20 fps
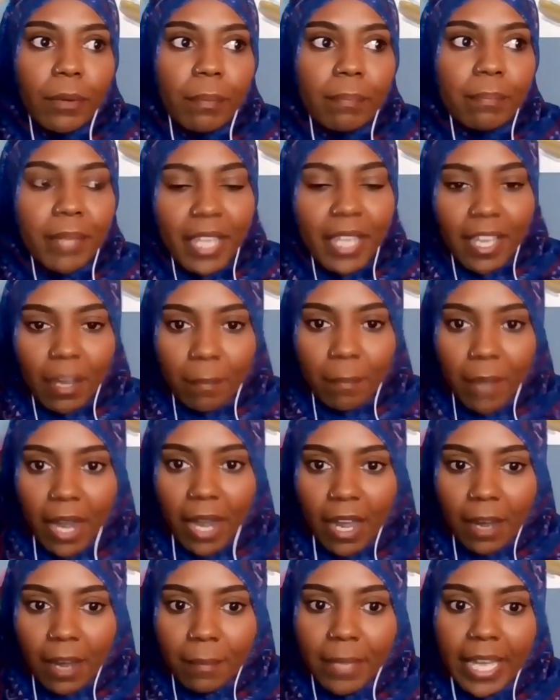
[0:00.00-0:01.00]
being a
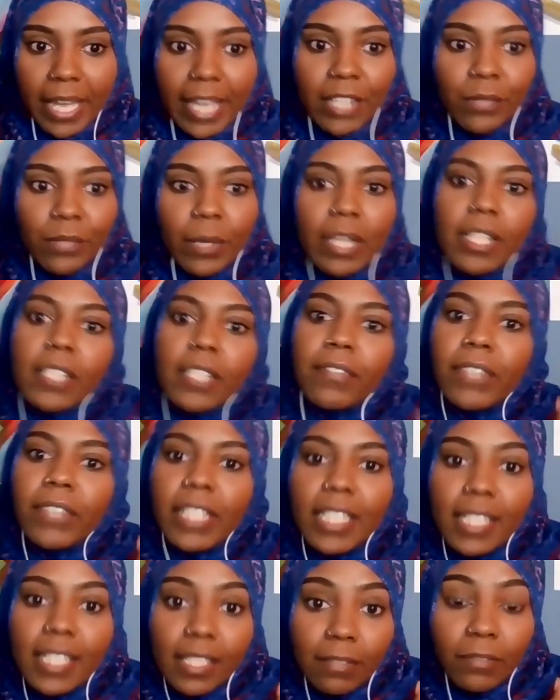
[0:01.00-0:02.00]
mom as well as
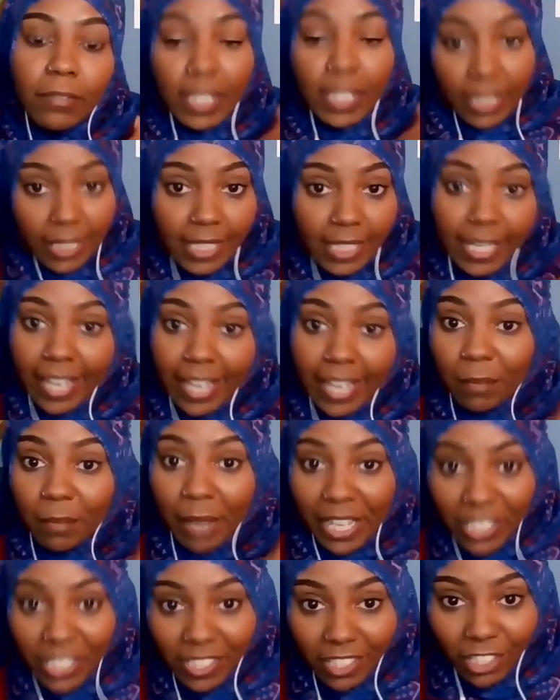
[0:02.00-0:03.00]
facilitating
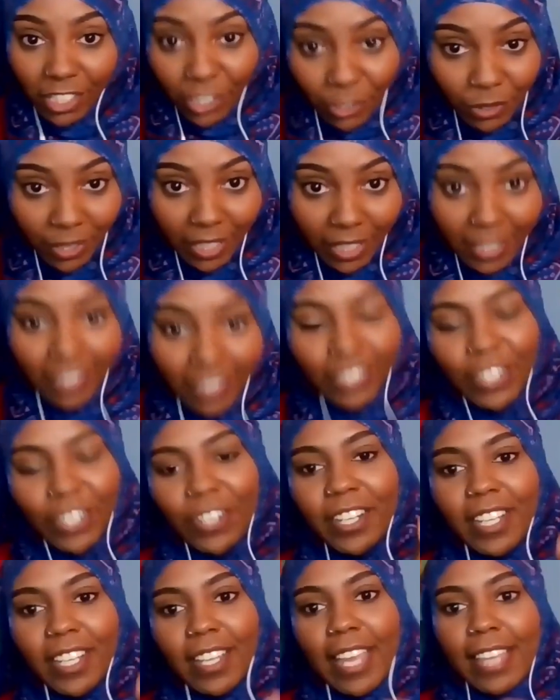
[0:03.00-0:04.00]
my children
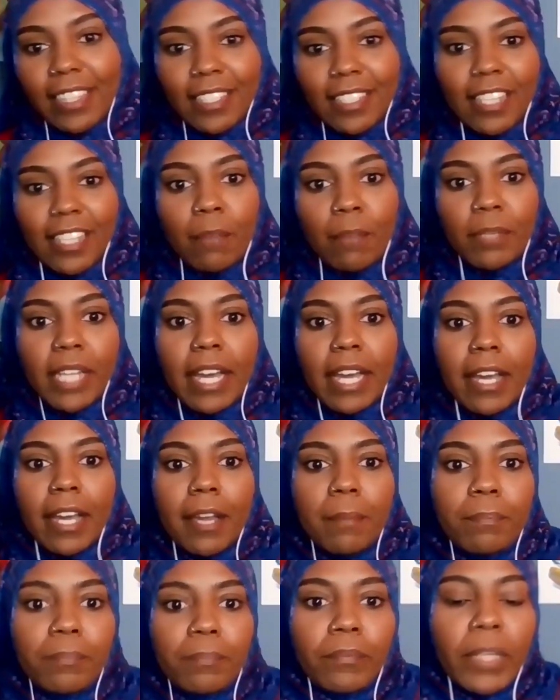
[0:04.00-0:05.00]
learning at the same
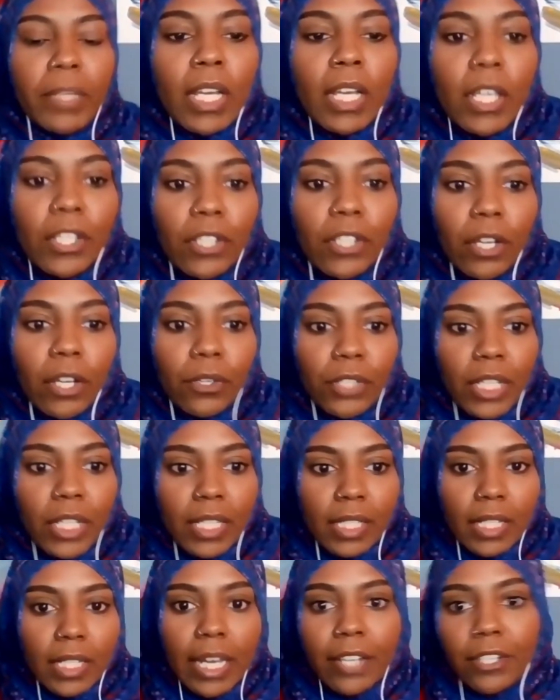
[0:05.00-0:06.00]
time. So
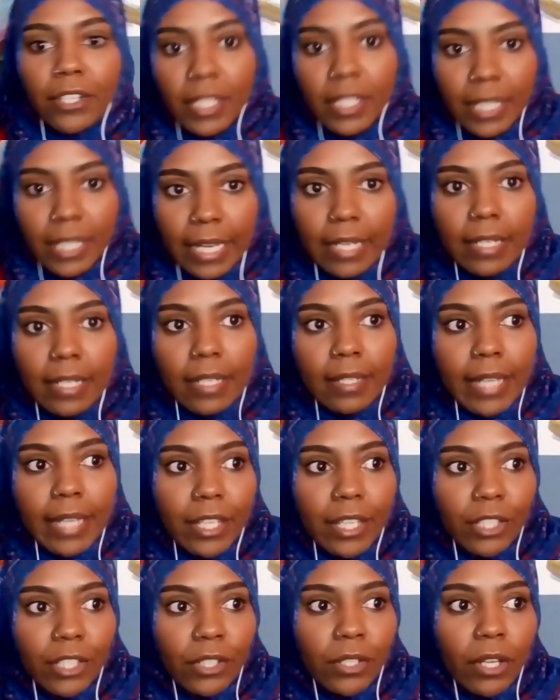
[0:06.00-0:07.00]
just understanding
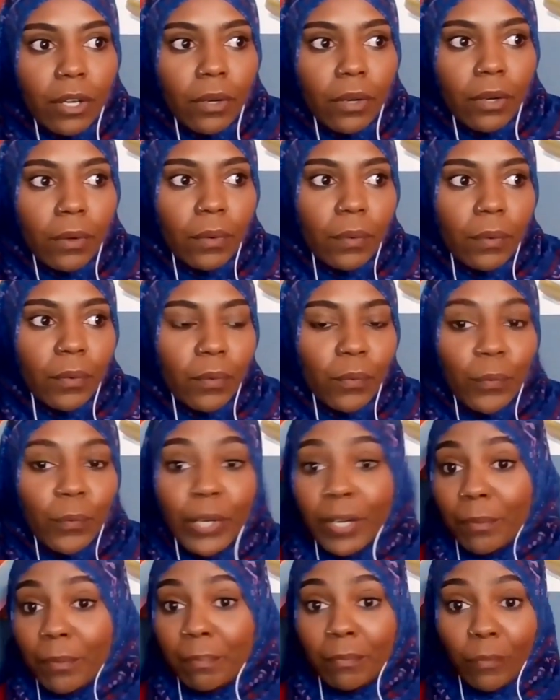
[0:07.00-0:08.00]
that,
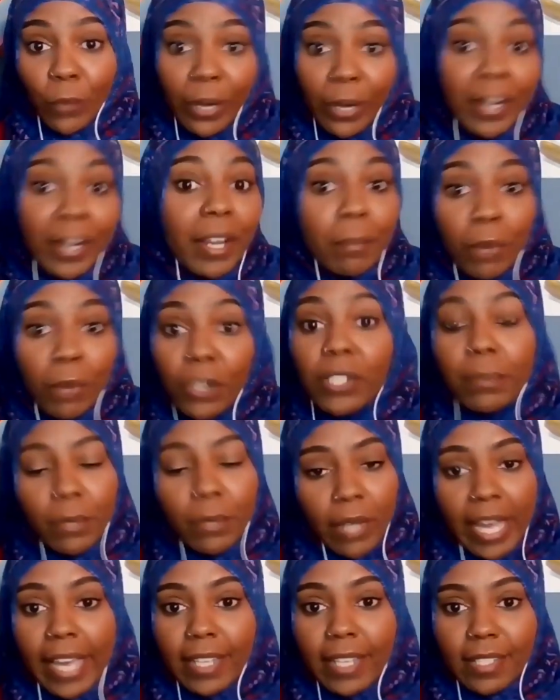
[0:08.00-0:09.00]
we're wearing
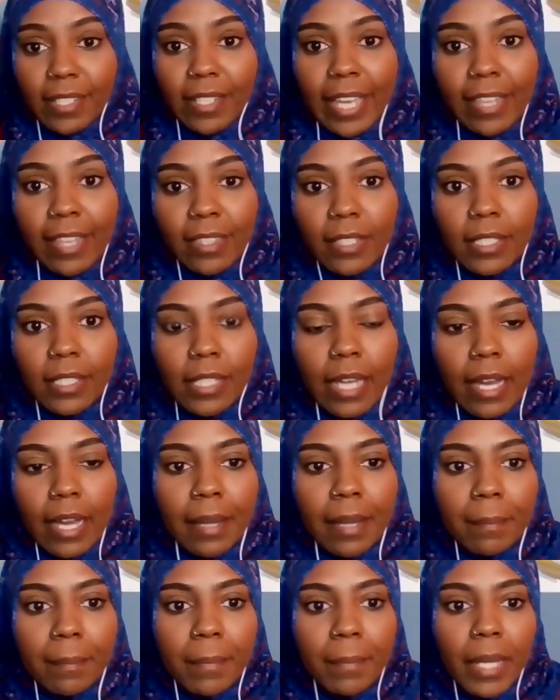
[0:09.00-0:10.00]
multiple hats at this
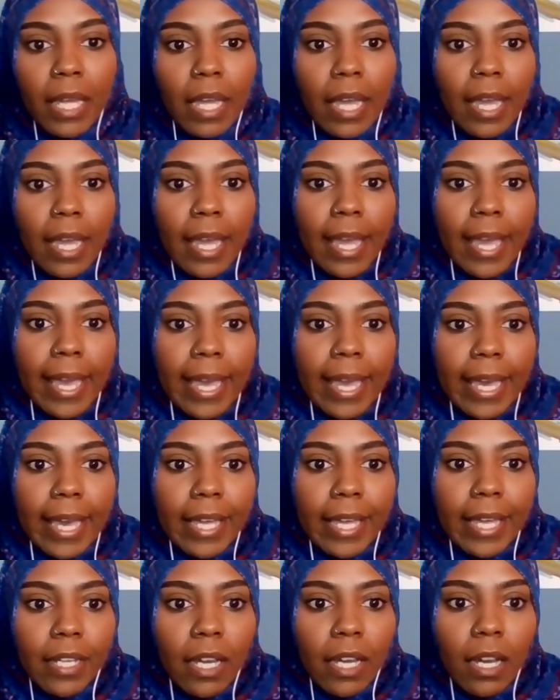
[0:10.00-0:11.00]
time.
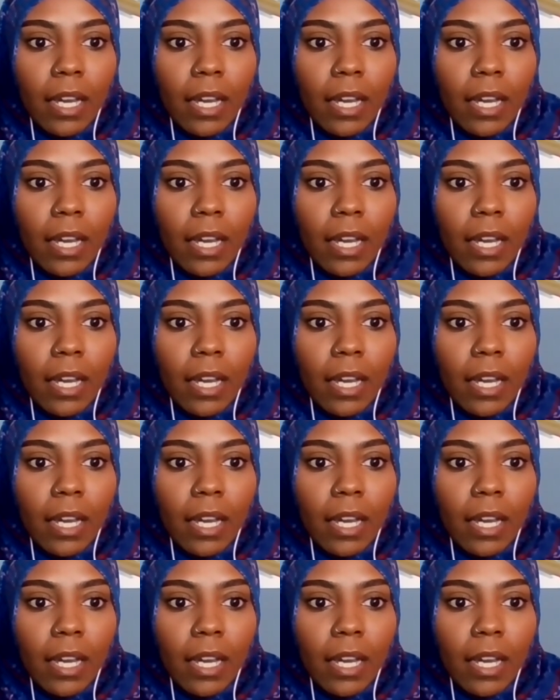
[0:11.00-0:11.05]
And